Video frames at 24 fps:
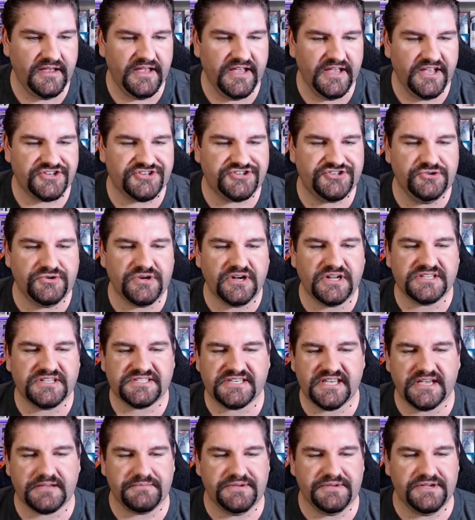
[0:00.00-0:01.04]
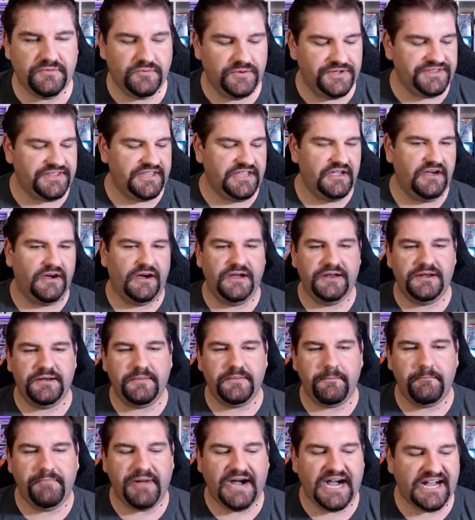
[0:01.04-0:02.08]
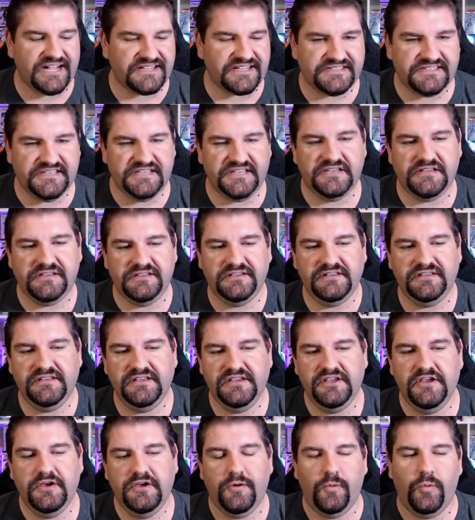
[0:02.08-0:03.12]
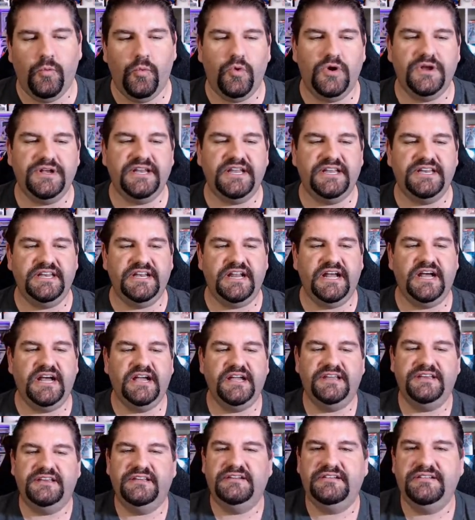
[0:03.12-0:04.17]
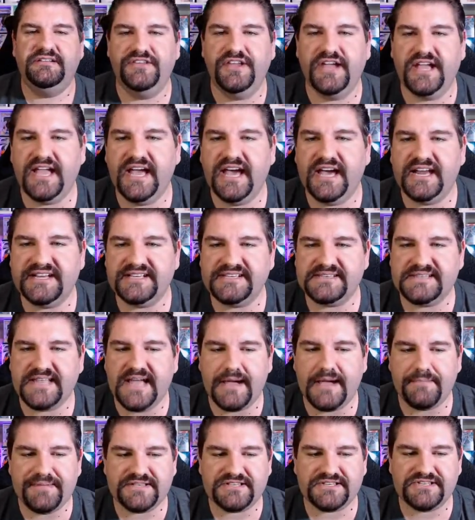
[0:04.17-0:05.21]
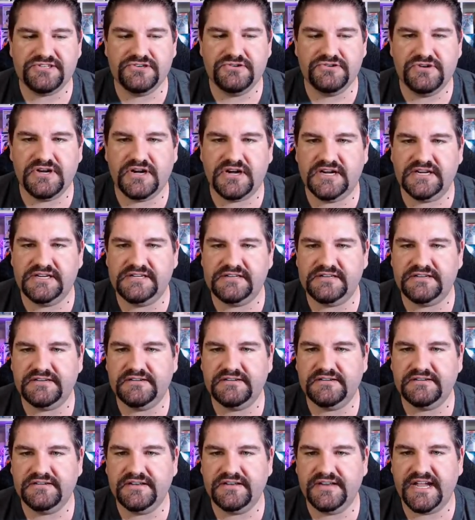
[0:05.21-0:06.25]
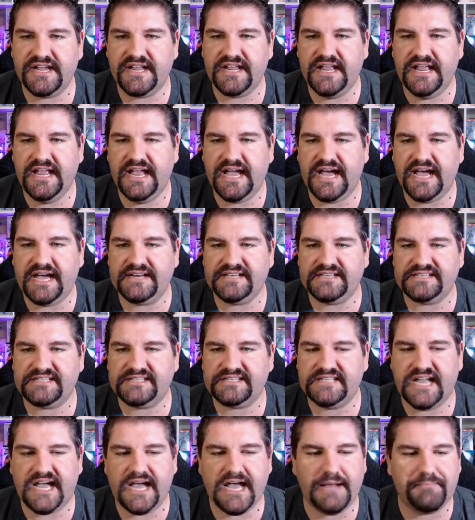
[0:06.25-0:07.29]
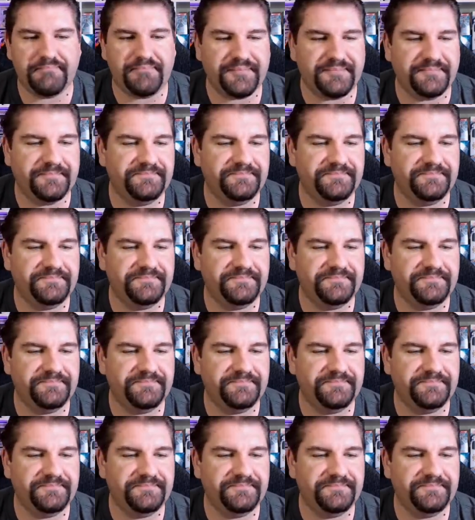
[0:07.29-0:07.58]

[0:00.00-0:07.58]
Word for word: suit on segment with the unboxing 199 you gotta stop at suit on you gotta stop